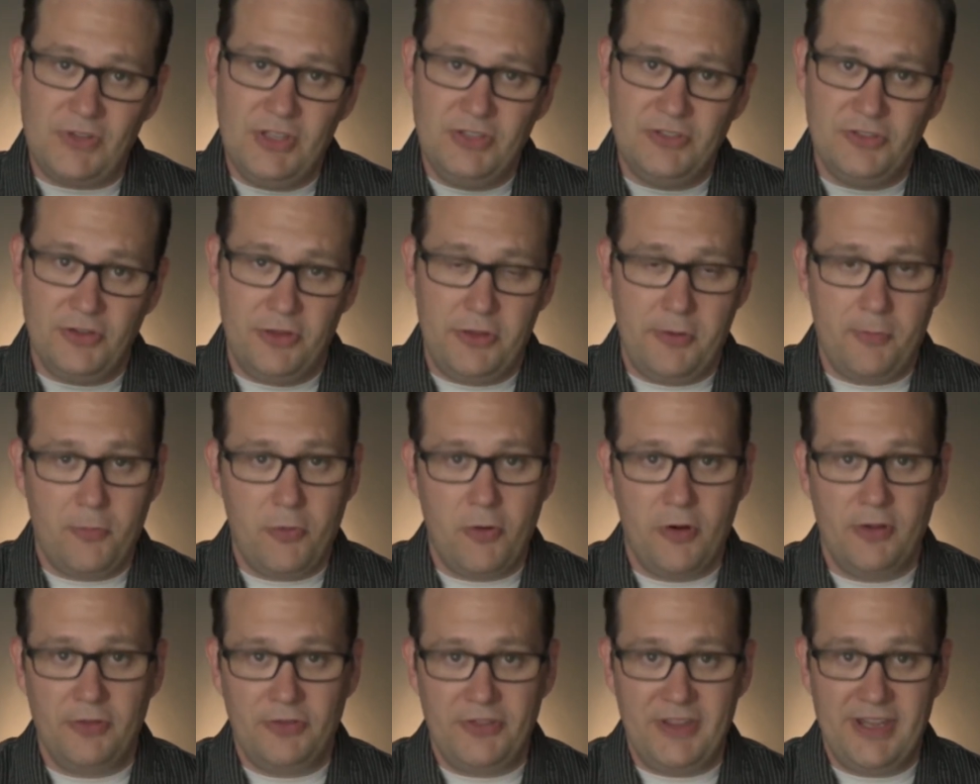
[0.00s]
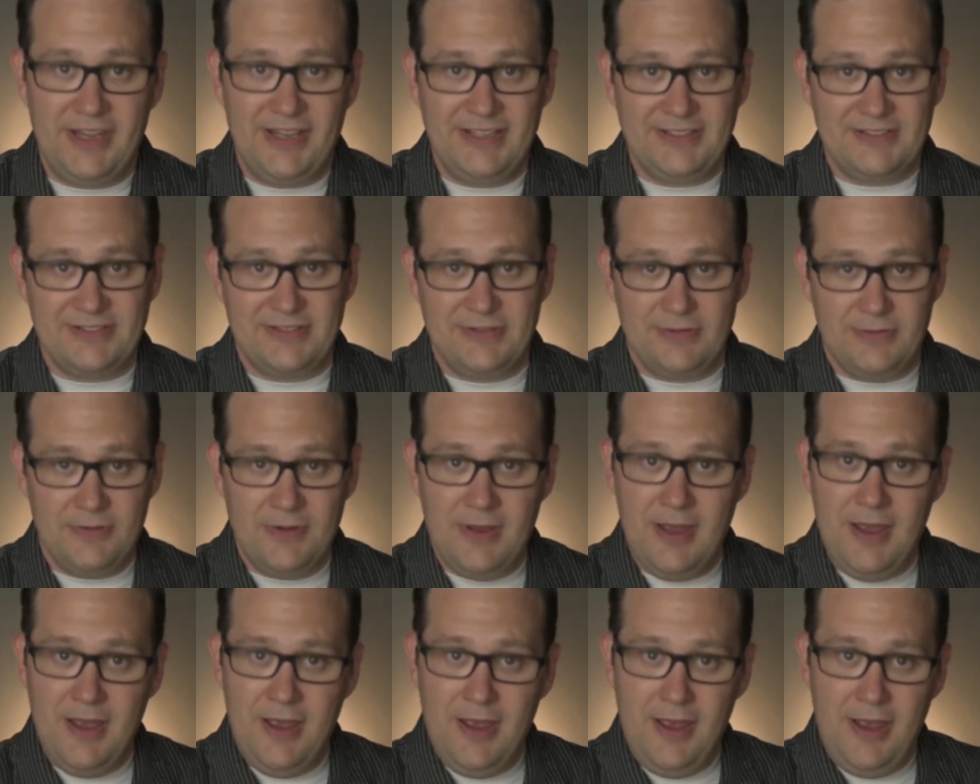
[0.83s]
So the important thing is to
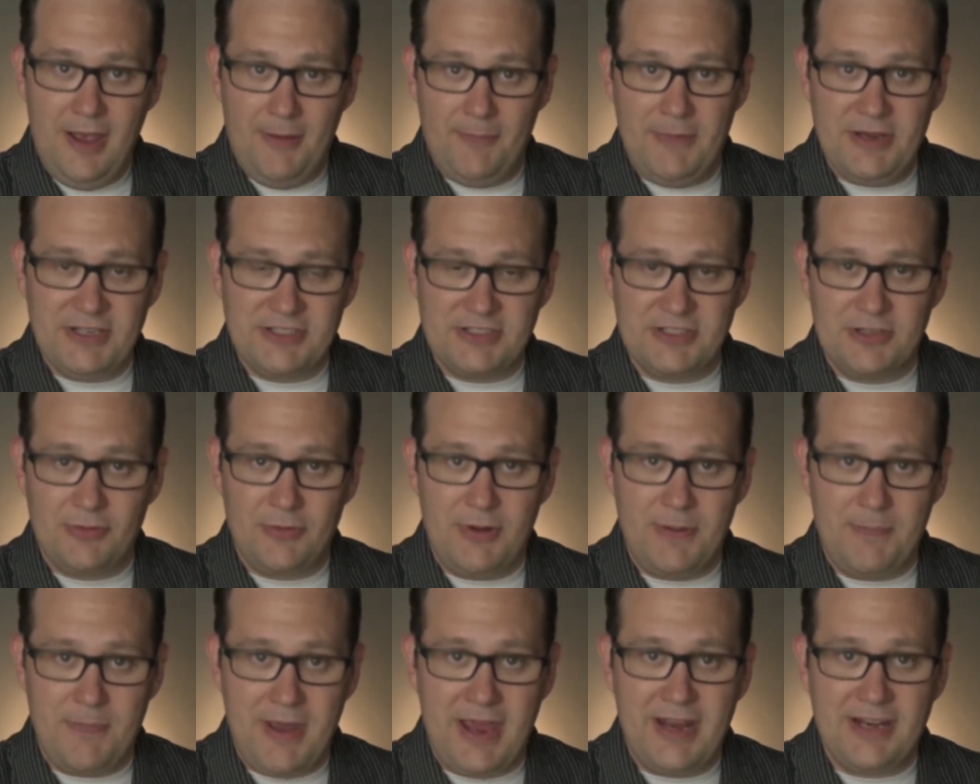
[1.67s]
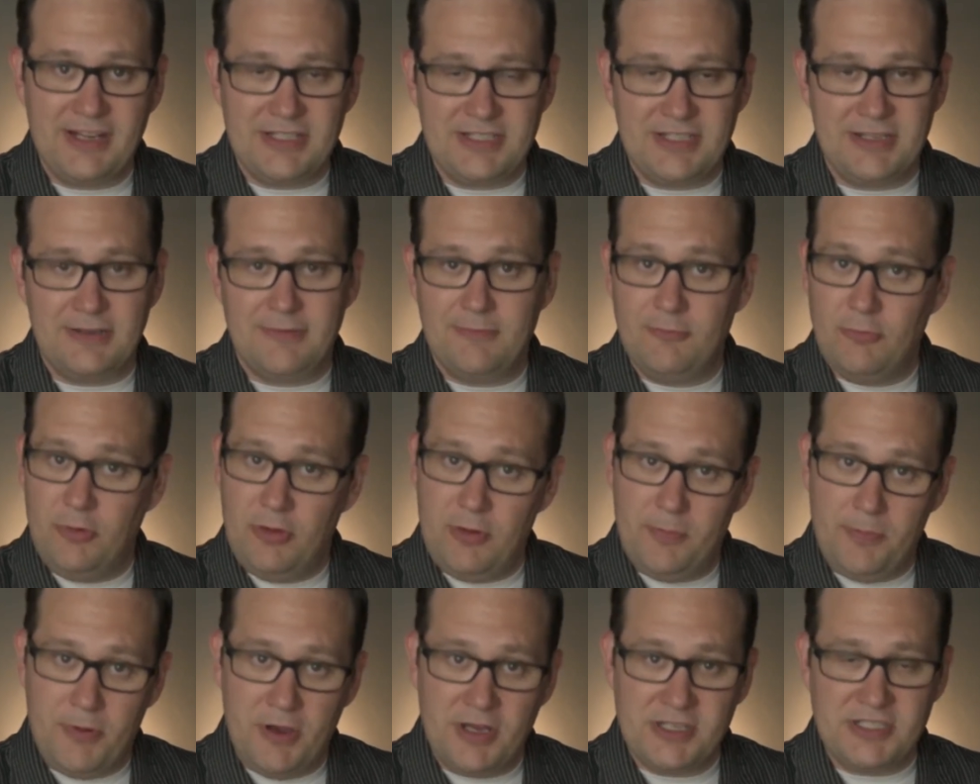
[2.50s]
make sure we manage it
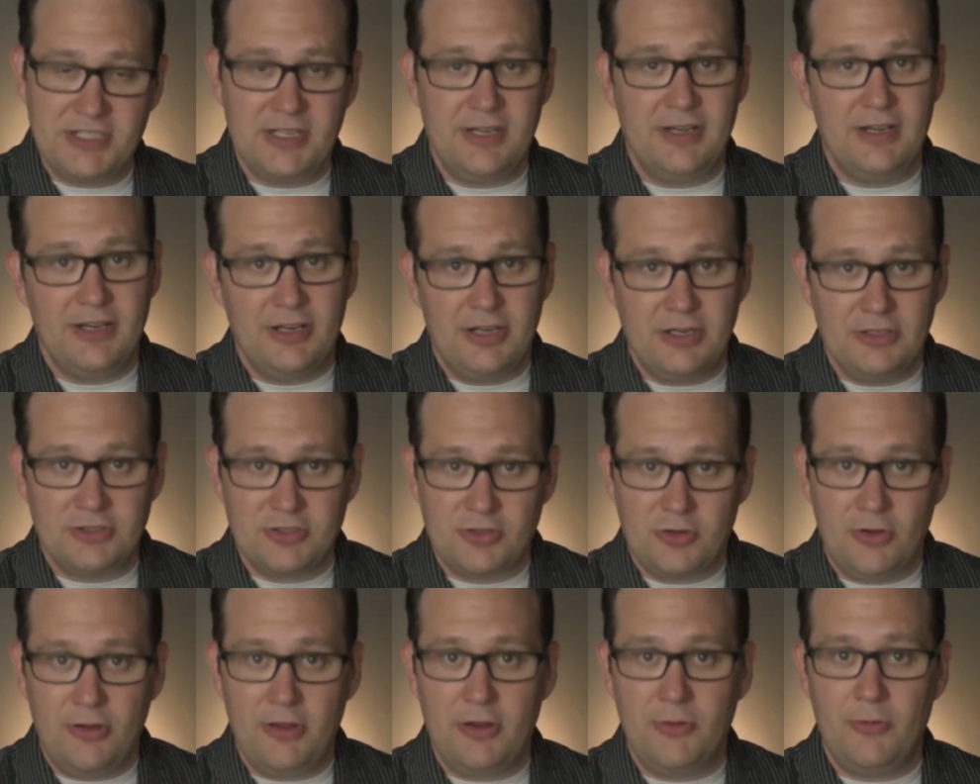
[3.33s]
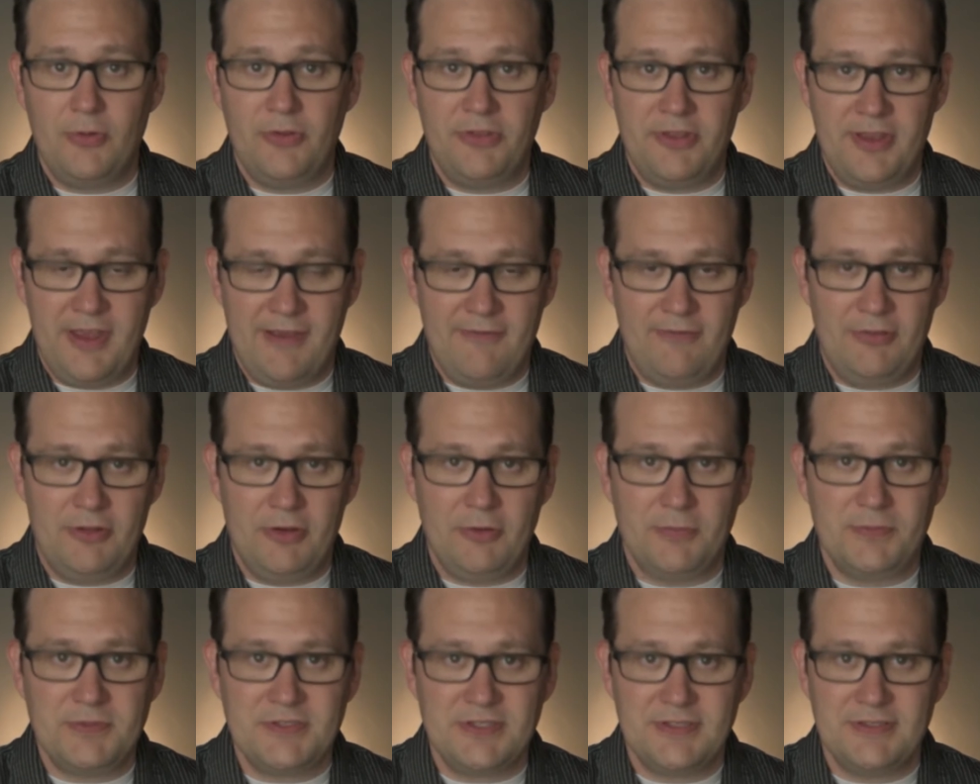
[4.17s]
with a budget, control it with the
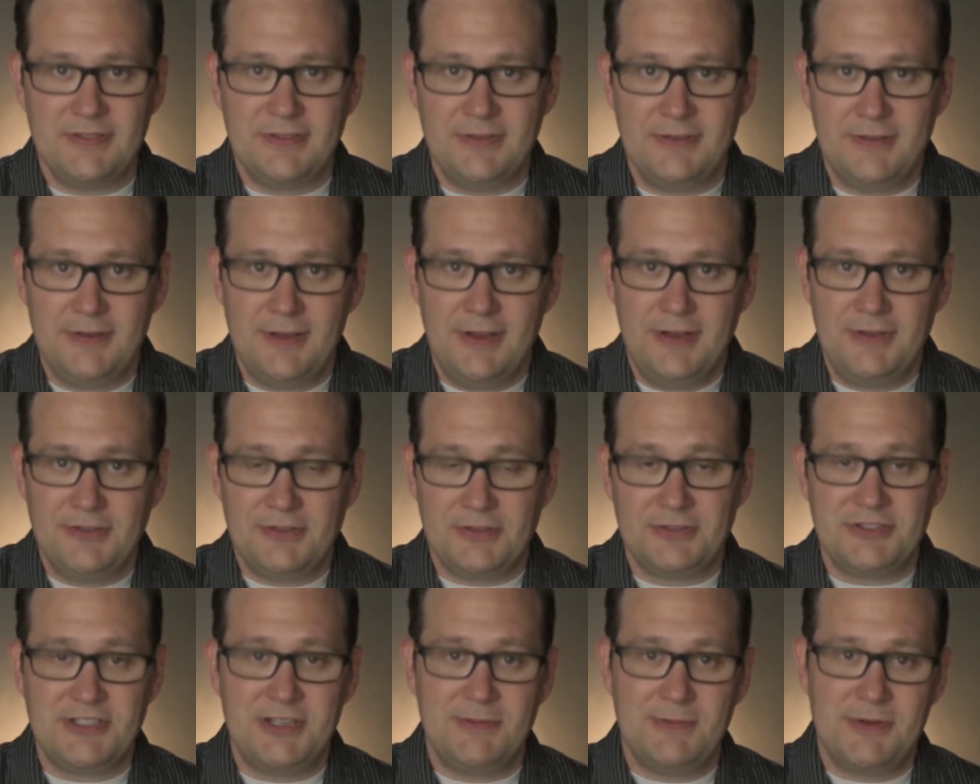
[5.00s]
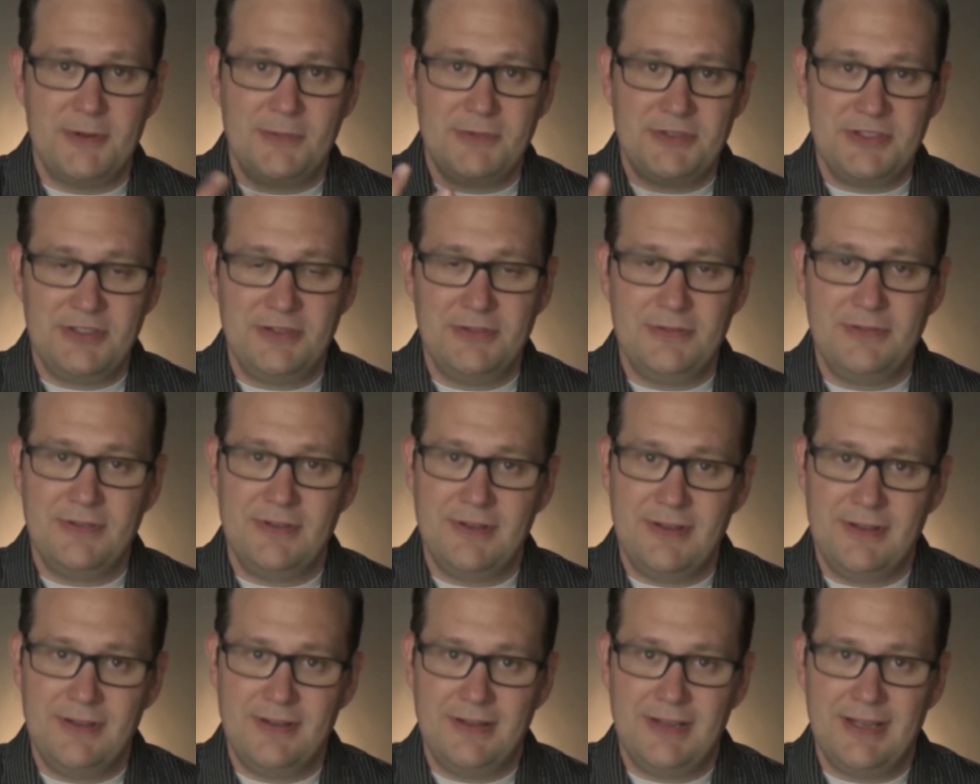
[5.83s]
envelopes. So tip number 2
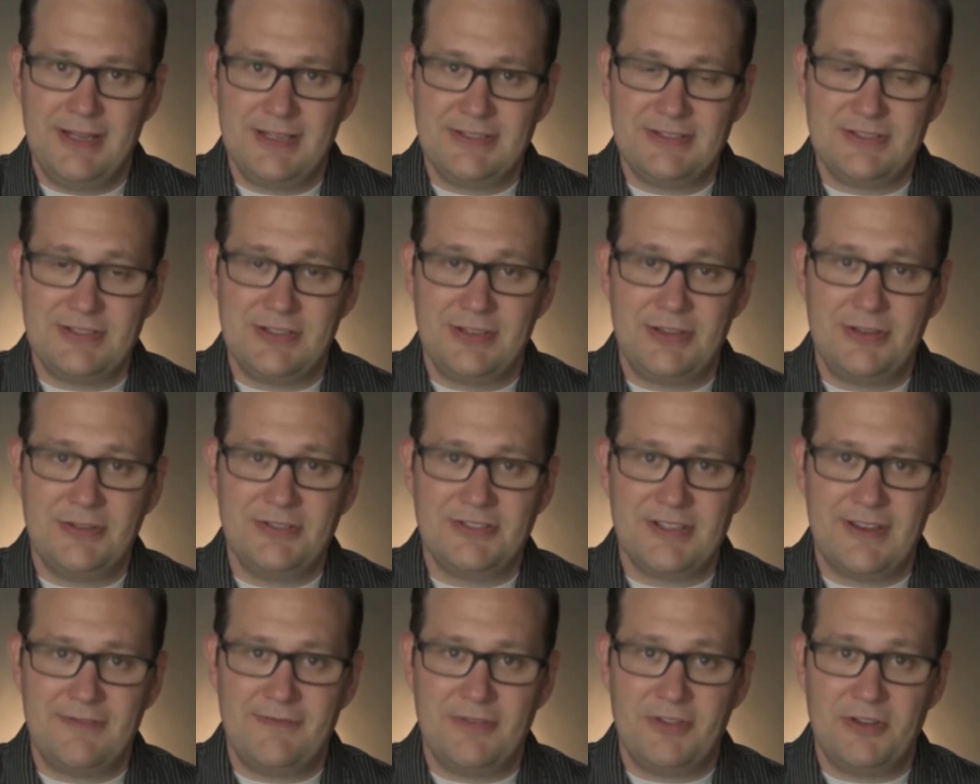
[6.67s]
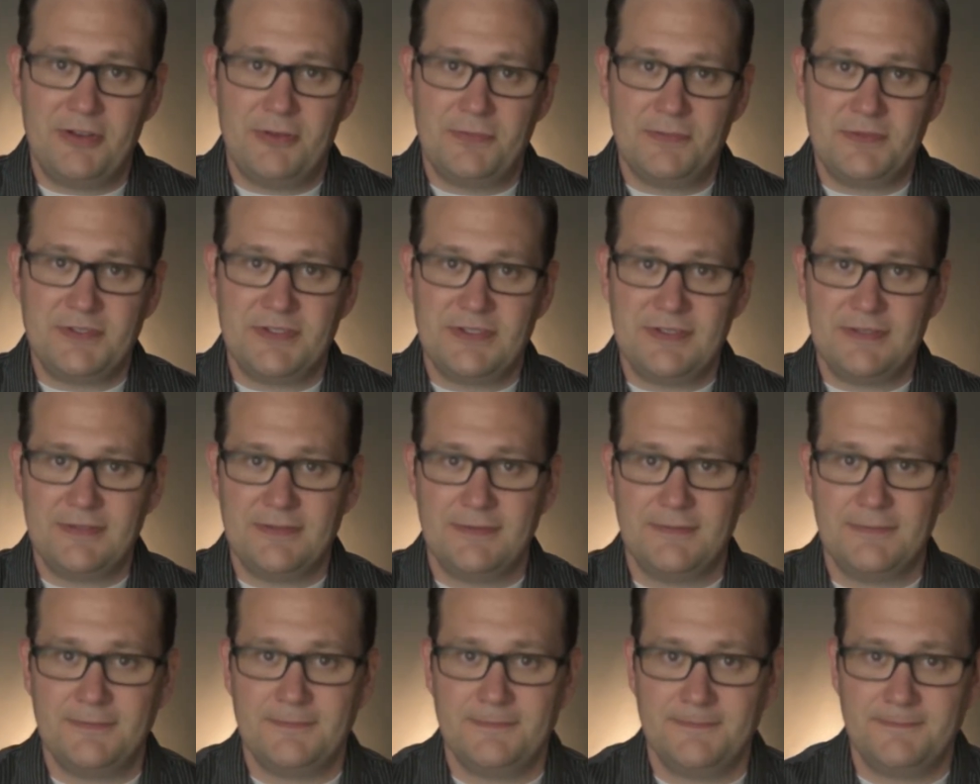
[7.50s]
is to use envelopes.
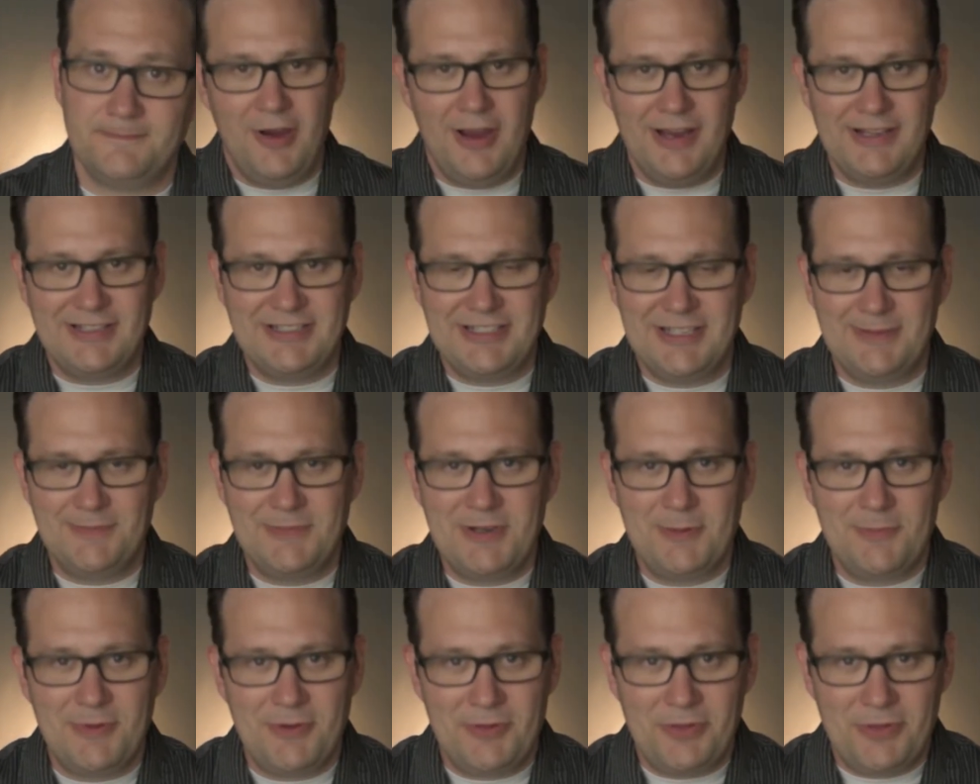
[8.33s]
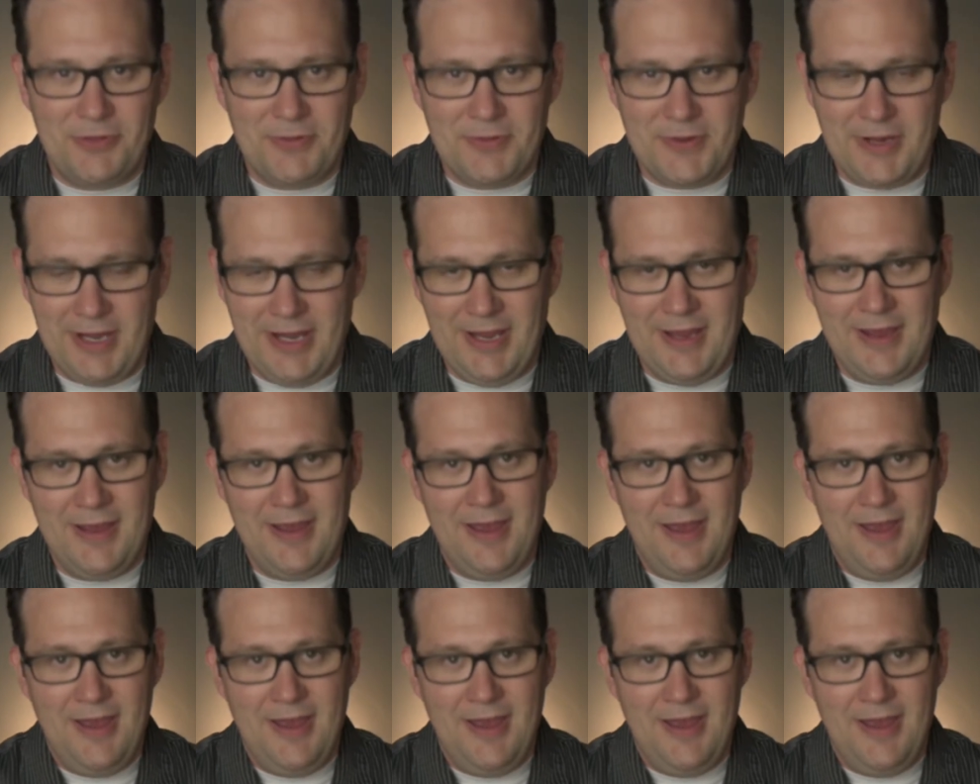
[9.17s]
All right, tip number 3.